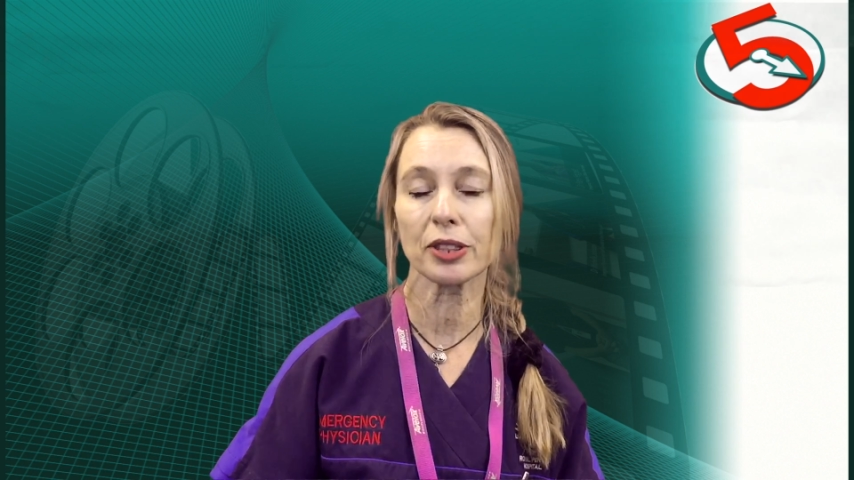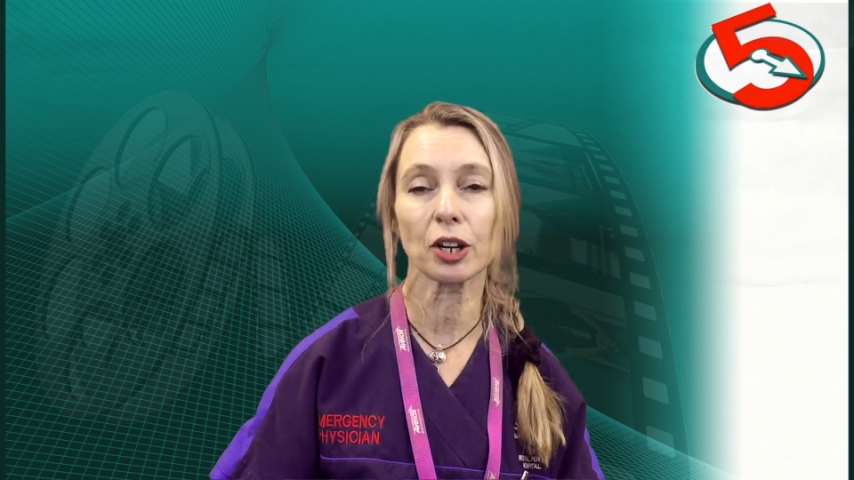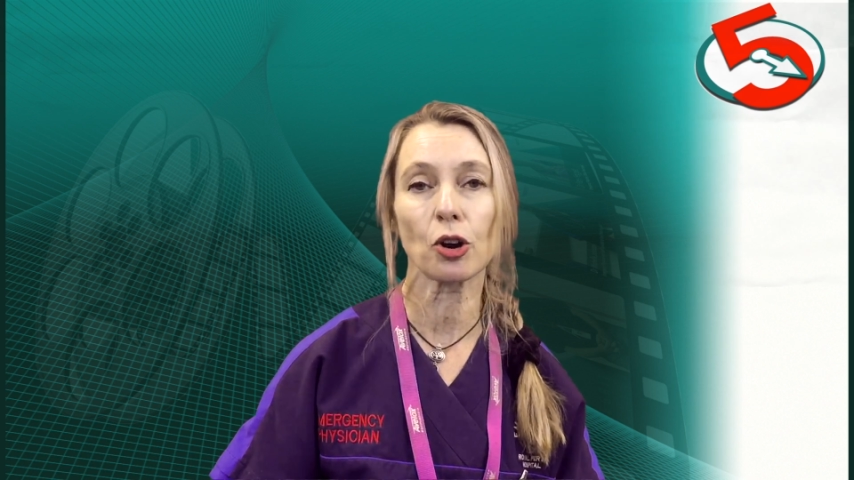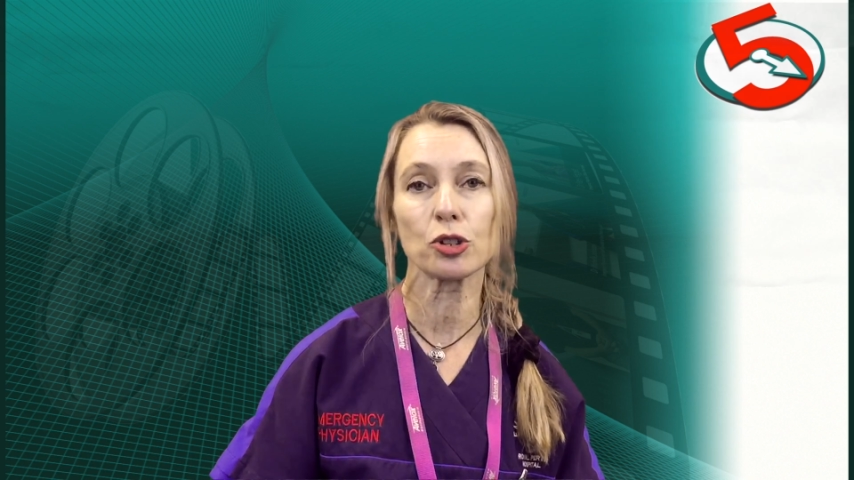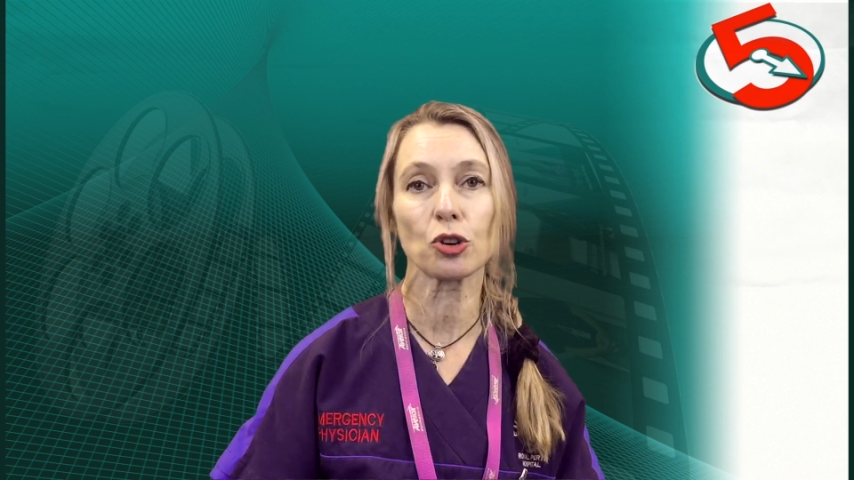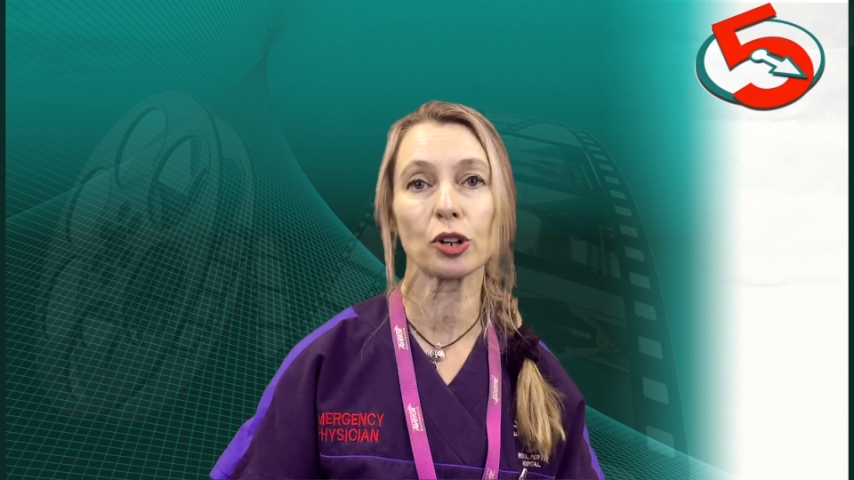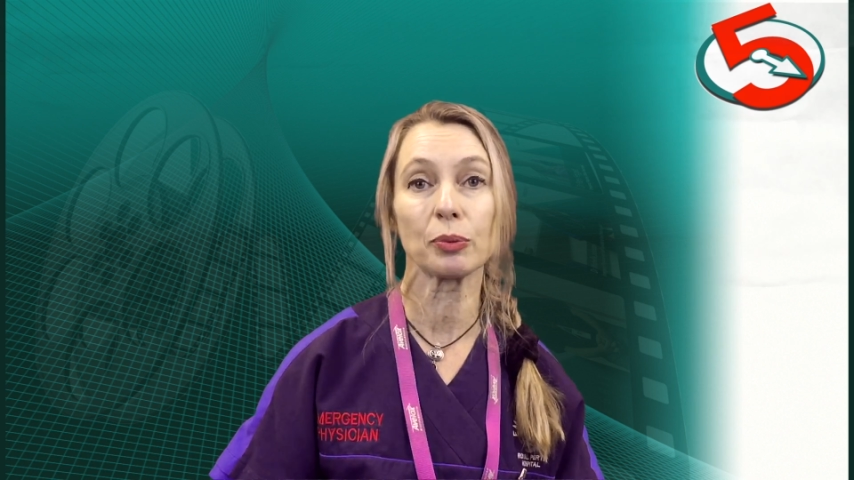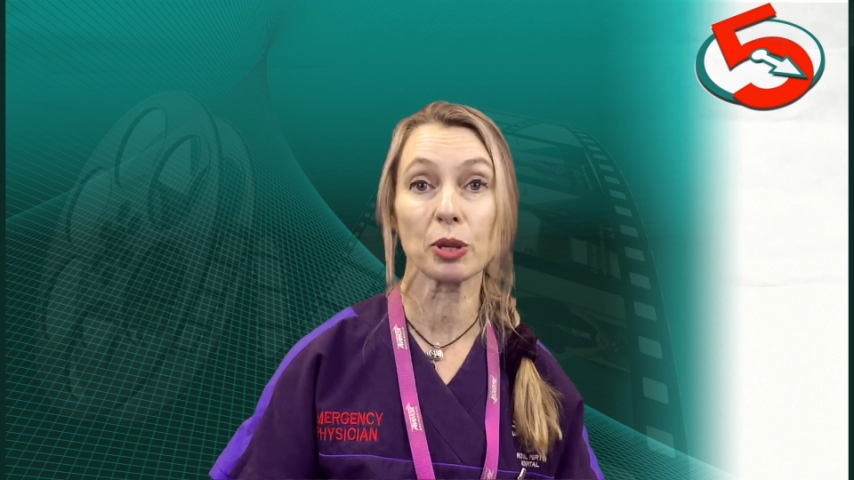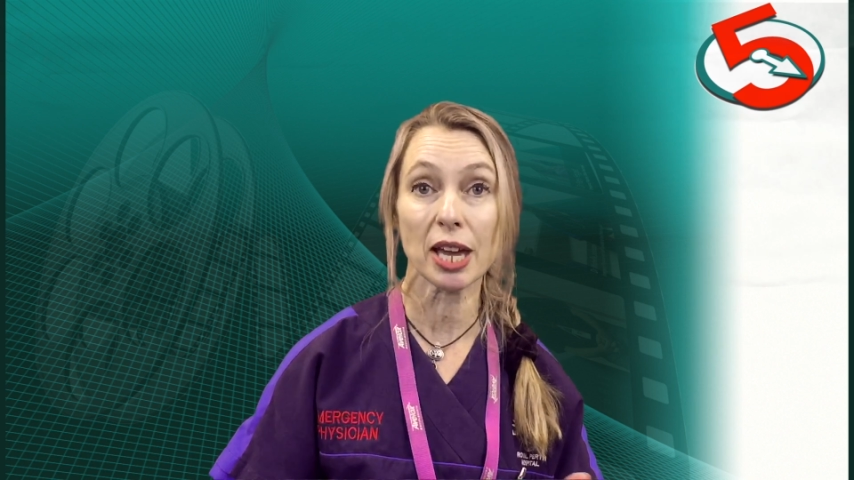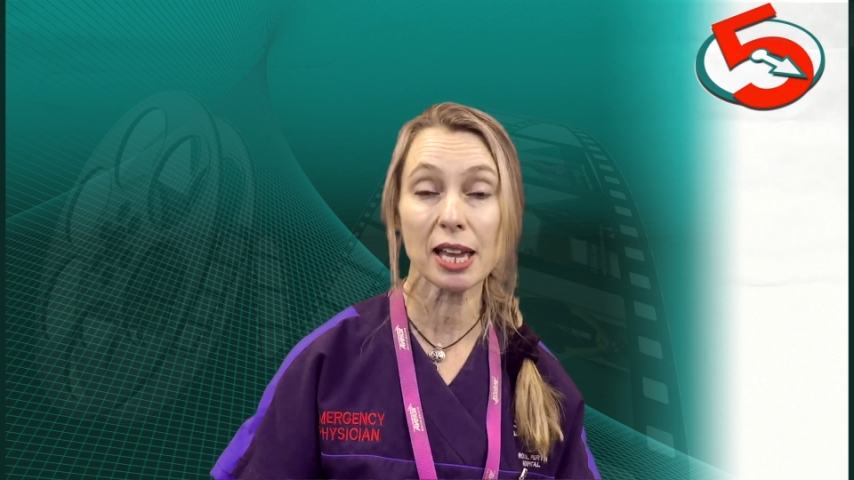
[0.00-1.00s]
that goes
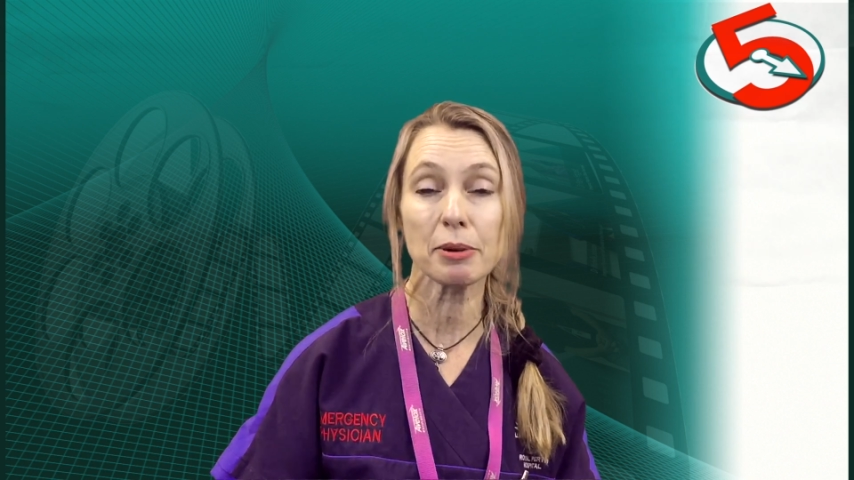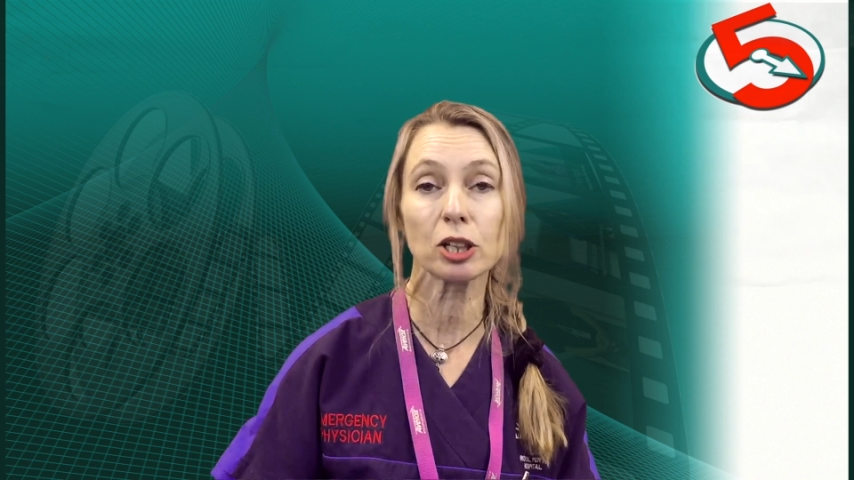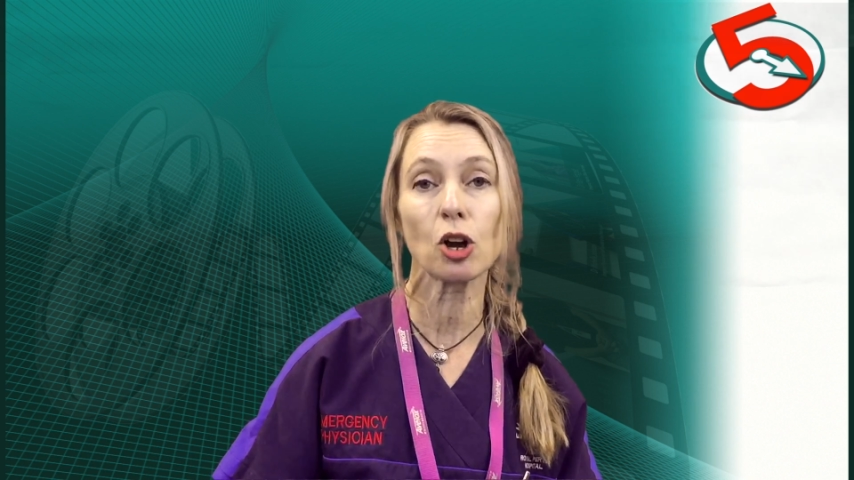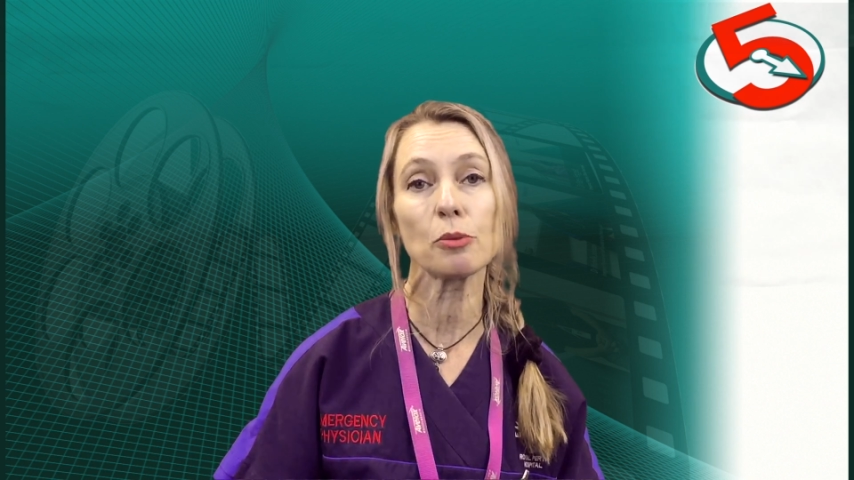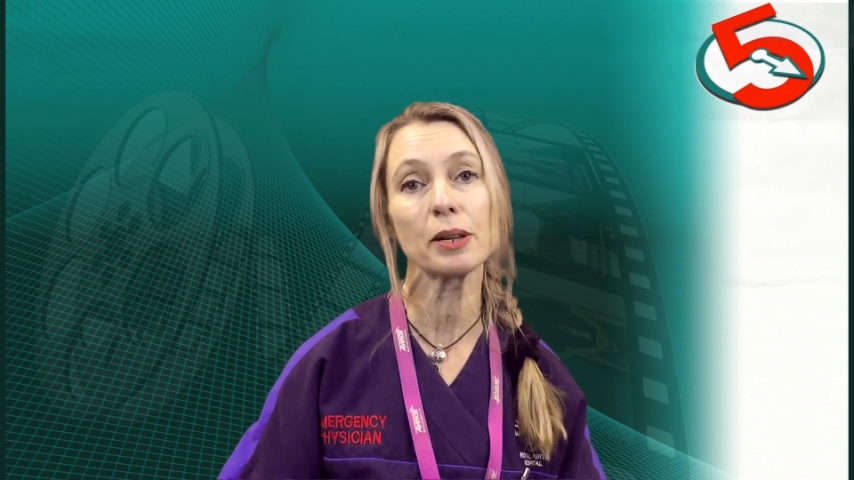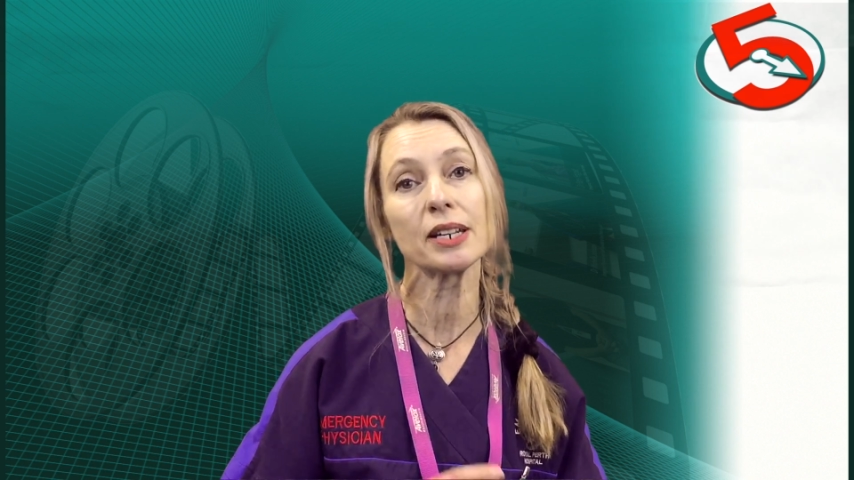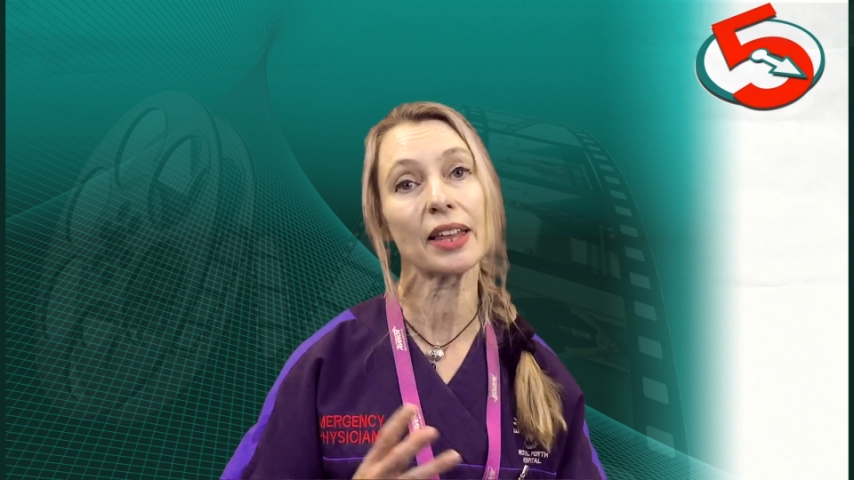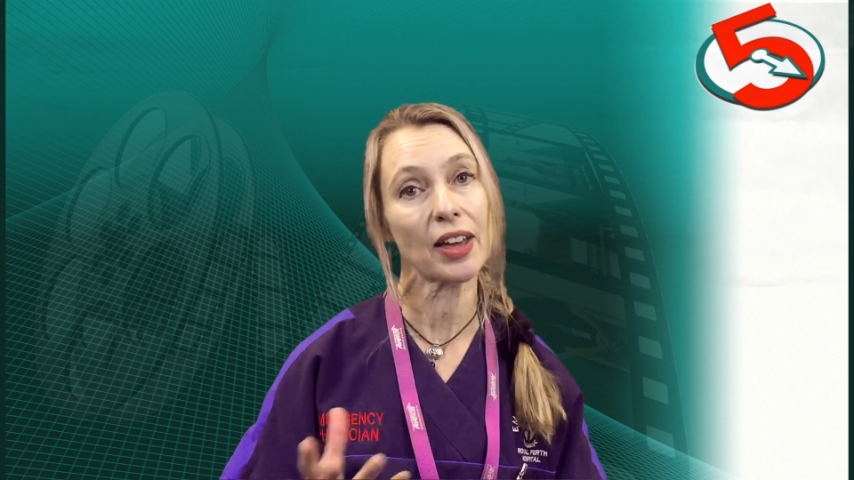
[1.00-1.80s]
on with hemoglobin,